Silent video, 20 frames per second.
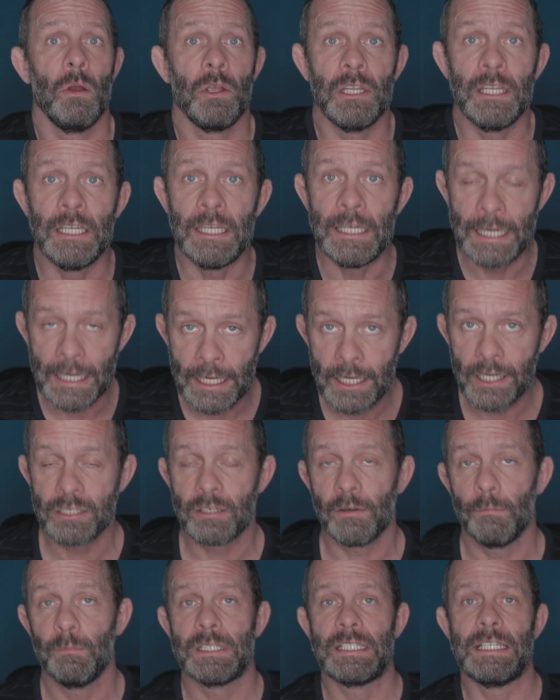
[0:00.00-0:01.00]

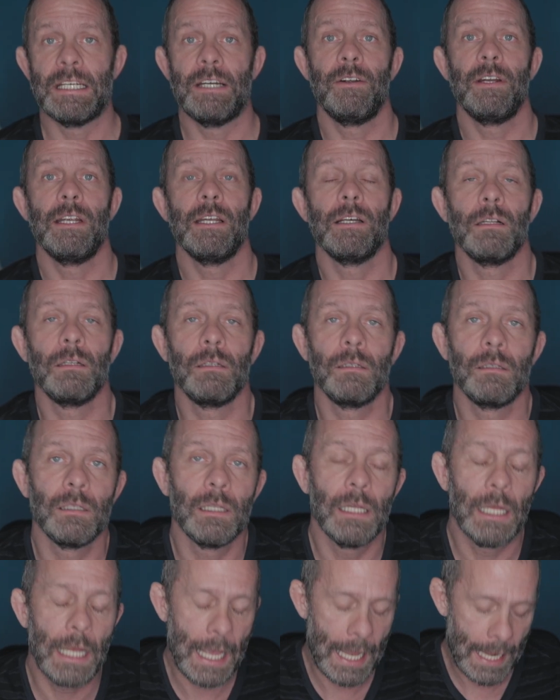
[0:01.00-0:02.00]
years of material
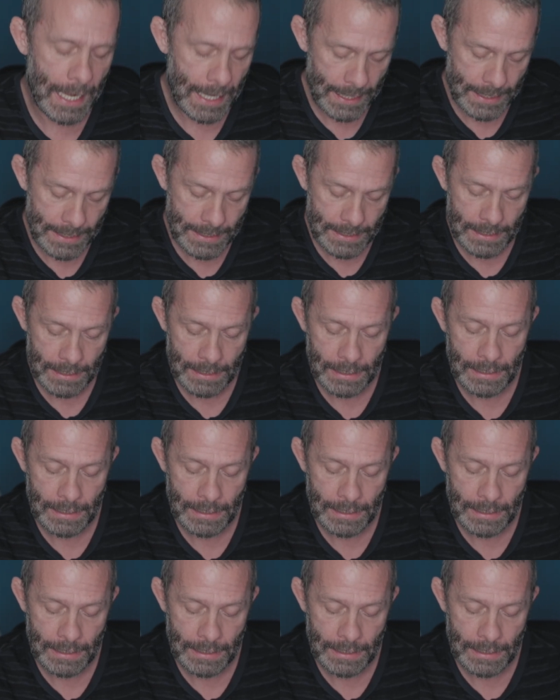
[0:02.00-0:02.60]
and